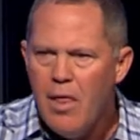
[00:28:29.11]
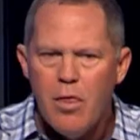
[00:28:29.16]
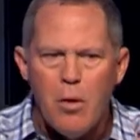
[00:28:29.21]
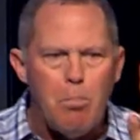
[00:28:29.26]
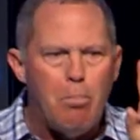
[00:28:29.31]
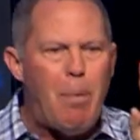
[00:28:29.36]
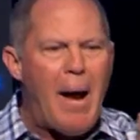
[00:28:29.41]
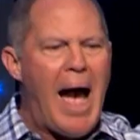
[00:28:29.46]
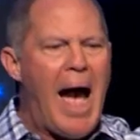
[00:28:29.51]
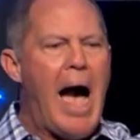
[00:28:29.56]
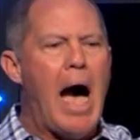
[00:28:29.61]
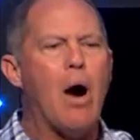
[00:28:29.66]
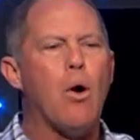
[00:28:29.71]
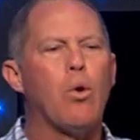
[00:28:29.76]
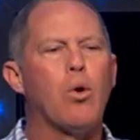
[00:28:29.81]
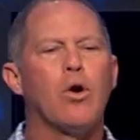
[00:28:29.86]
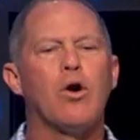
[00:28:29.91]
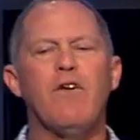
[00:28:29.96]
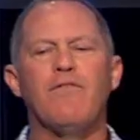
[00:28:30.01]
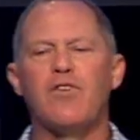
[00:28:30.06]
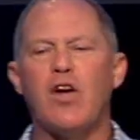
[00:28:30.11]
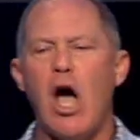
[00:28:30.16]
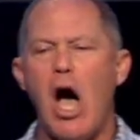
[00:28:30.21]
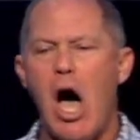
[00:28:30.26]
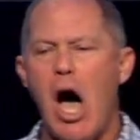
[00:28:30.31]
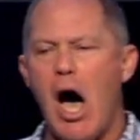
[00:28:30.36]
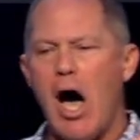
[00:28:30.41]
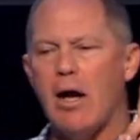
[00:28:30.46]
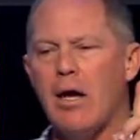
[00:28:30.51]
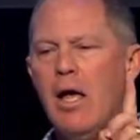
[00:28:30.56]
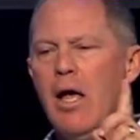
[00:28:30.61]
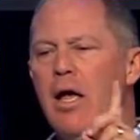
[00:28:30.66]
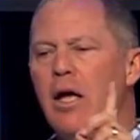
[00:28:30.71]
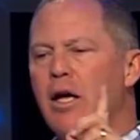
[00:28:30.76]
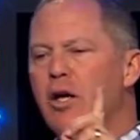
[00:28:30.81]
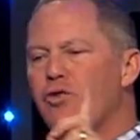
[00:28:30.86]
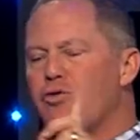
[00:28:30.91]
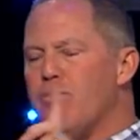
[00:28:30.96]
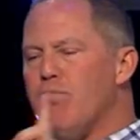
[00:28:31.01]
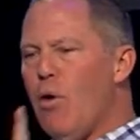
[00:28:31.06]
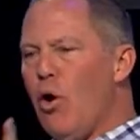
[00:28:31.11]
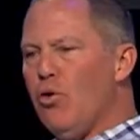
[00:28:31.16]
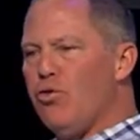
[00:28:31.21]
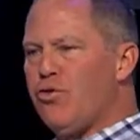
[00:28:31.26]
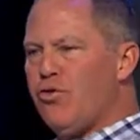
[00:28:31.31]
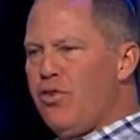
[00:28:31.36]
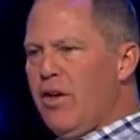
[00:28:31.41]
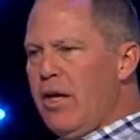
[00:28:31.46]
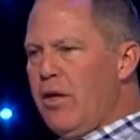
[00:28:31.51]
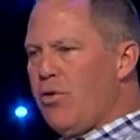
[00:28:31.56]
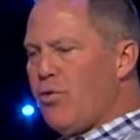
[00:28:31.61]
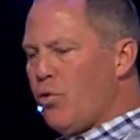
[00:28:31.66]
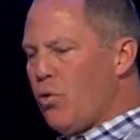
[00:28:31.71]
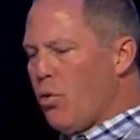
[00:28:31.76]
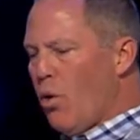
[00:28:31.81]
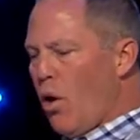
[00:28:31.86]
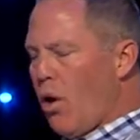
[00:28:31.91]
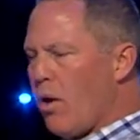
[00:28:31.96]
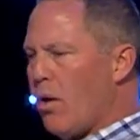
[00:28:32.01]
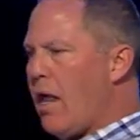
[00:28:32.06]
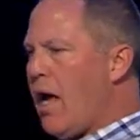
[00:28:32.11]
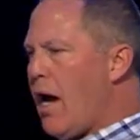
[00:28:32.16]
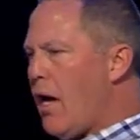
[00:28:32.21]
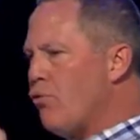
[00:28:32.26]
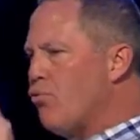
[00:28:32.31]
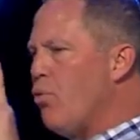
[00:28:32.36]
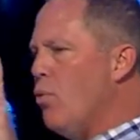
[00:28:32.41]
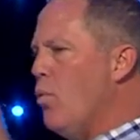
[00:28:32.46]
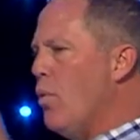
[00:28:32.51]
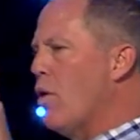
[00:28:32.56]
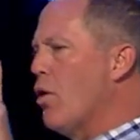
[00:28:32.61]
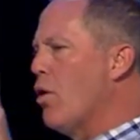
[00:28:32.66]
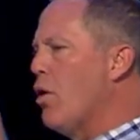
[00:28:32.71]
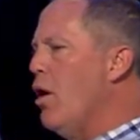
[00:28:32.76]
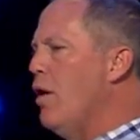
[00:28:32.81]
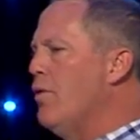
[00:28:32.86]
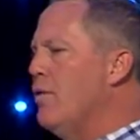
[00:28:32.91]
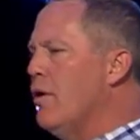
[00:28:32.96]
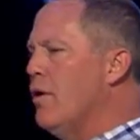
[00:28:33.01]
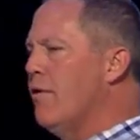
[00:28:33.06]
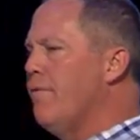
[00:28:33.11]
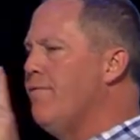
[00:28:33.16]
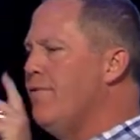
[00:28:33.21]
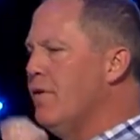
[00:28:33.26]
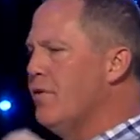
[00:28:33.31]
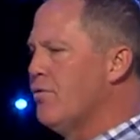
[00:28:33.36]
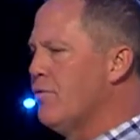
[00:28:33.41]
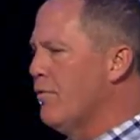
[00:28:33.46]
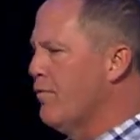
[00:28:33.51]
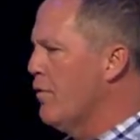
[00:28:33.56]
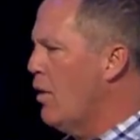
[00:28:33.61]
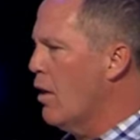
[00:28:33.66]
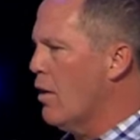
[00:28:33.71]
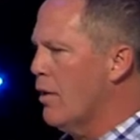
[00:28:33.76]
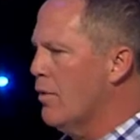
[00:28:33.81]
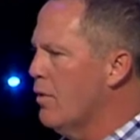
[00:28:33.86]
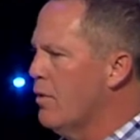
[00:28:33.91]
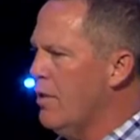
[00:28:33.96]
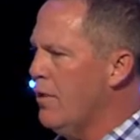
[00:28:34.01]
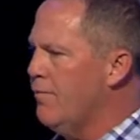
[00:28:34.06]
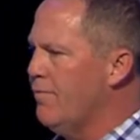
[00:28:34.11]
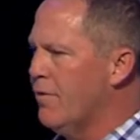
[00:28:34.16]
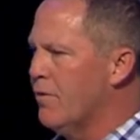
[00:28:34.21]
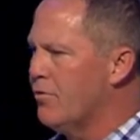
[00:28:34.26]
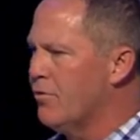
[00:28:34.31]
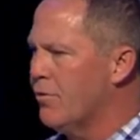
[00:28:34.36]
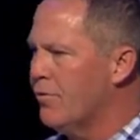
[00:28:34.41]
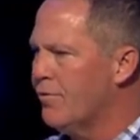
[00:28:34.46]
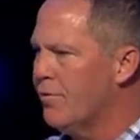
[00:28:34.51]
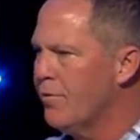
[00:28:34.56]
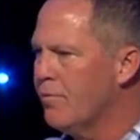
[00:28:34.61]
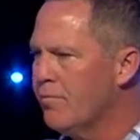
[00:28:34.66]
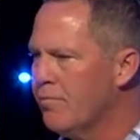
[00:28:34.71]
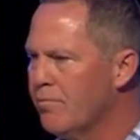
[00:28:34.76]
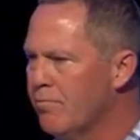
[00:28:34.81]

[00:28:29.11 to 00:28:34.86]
The power of God is most seen through our lives when we are on the offensive, not on the defensive.